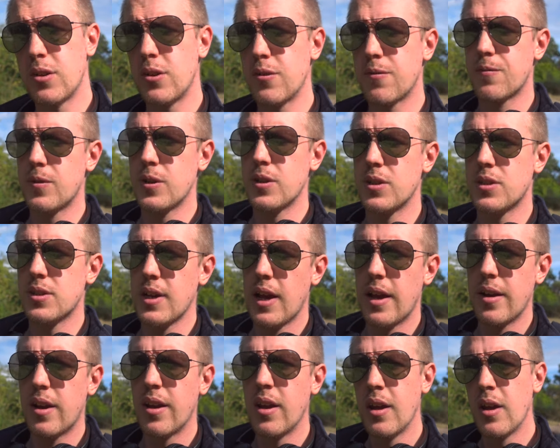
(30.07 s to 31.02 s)
who first
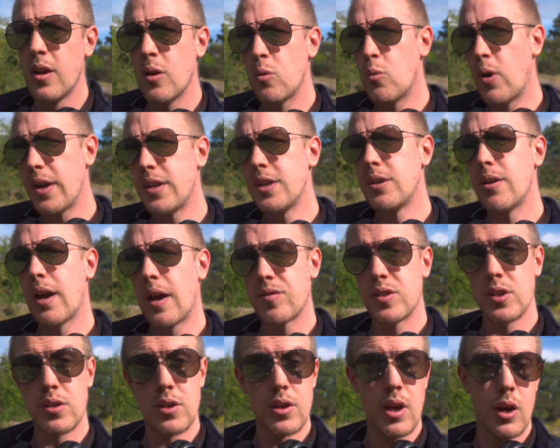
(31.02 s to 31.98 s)
said, "Why do you have
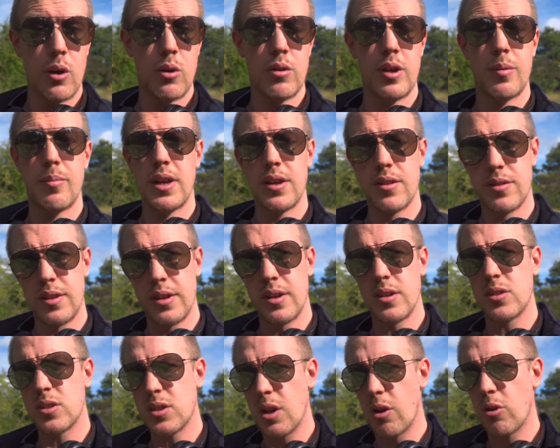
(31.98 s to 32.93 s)
to go and make
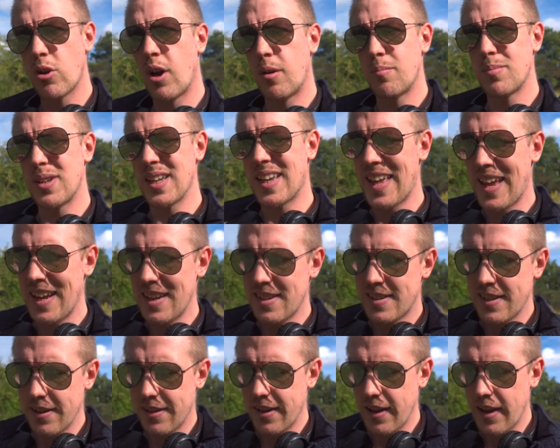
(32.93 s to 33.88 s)
things so
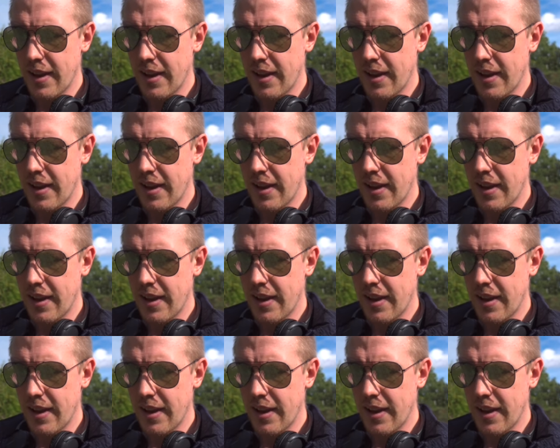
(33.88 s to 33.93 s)
complicated?"